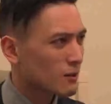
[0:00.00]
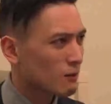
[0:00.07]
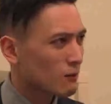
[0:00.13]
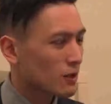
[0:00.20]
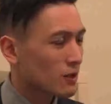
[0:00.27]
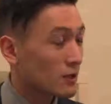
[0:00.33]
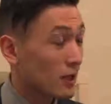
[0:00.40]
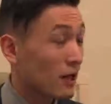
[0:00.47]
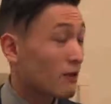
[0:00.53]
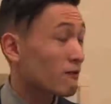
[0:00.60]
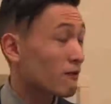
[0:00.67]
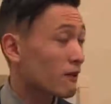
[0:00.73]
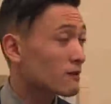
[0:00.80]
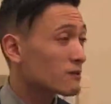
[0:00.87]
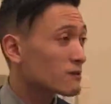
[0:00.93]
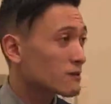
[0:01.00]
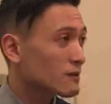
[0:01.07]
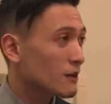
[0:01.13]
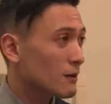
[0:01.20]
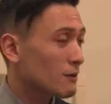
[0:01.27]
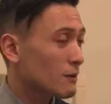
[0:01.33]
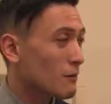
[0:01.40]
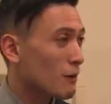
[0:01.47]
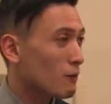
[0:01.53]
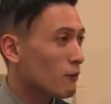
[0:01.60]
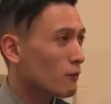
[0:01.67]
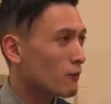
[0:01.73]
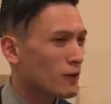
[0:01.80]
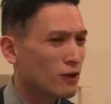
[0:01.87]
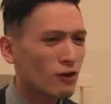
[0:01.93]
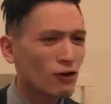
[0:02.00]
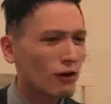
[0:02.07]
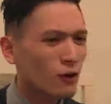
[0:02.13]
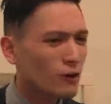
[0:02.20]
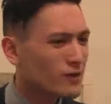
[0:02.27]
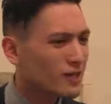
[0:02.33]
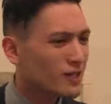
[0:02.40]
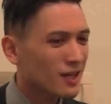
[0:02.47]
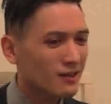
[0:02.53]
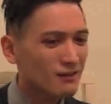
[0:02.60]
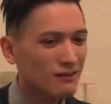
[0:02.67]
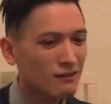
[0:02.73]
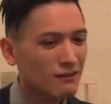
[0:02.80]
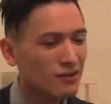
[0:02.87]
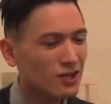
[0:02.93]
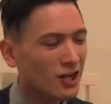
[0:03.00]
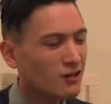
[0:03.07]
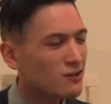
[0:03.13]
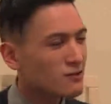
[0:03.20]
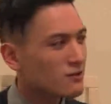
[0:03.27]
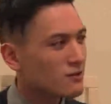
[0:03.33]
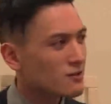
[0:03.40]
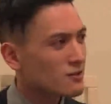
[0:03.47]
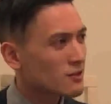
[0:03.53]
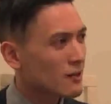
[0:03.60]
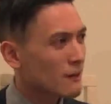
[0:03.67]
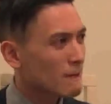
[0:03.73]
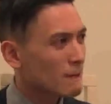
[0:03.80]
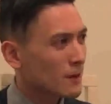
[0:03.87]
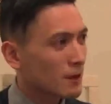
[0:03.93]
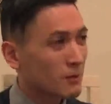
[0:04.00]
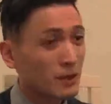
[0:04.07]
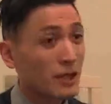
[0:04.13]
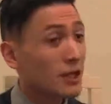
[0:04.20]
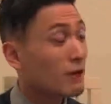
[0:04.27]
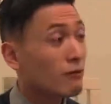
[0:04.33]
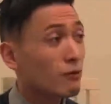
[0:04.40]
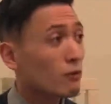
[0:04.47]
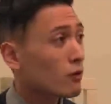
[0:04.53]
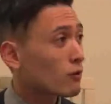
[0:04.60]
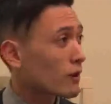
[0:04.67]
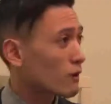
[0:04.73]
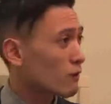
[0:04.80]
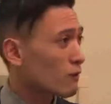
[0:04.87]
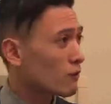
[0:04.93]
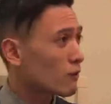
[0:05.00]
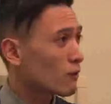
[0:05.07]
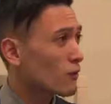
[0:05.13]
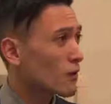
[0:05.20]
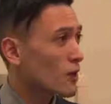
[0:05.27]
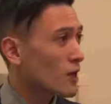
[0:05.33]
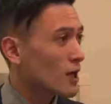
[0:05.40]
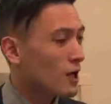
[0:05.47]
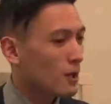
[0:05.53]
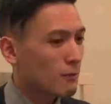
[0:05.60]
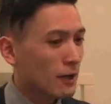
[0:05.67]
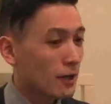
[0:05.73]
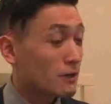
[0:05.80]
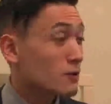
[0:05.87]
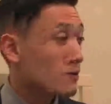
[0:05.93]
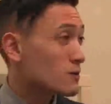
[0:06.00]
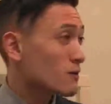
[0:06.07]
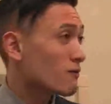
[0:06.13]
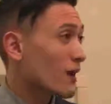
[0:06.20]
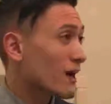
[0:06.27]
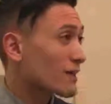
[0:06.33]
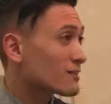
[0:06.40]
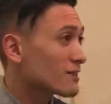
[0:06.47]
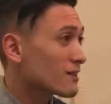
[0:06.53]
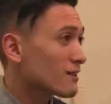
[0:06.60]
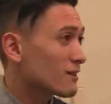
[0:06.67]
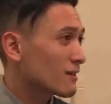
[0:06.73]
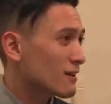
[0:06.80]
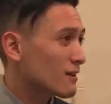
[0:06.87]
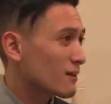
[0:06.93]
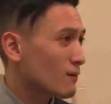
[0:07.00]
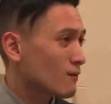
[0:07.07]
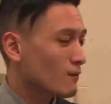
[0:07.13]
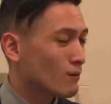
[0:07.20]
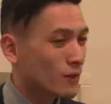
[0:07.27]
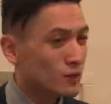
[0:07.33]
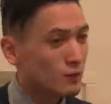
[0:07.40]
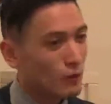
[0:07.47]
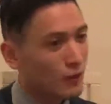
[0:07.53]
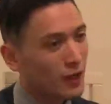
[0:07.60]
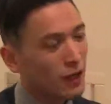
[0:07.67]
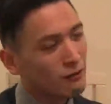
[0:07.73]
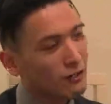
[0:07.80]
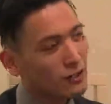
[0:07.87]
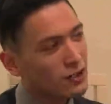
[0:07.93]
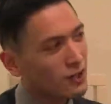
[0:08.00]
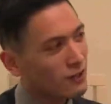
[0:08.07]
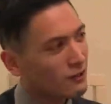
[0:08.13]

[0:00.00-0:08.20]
that I face in my role. But you always get challenges in every role that you do. But in terms of IT, that's what we currently